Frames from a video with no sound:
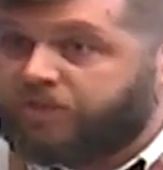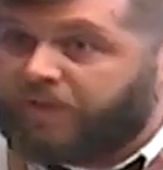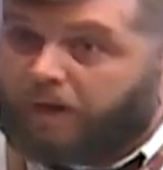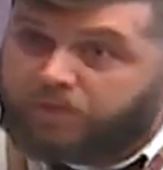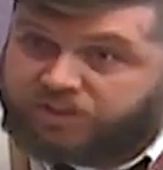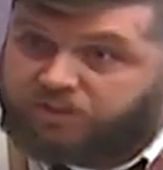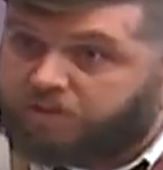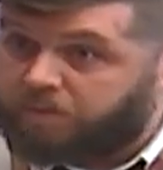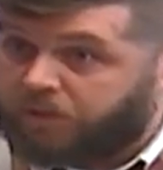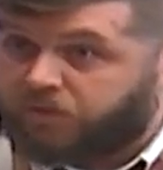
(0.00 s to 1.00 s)
which if that
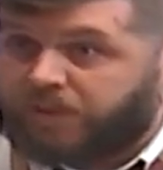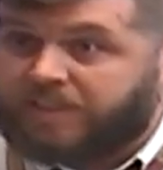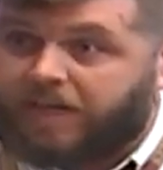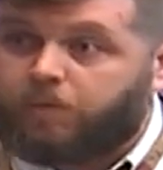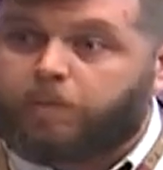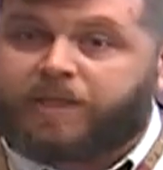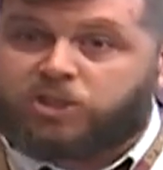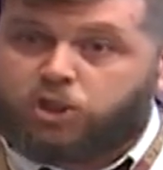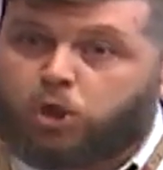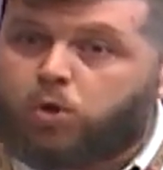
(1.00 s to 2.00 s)
was still the millage rate today
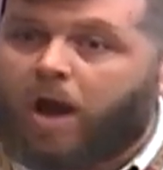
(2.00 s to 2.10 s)
would be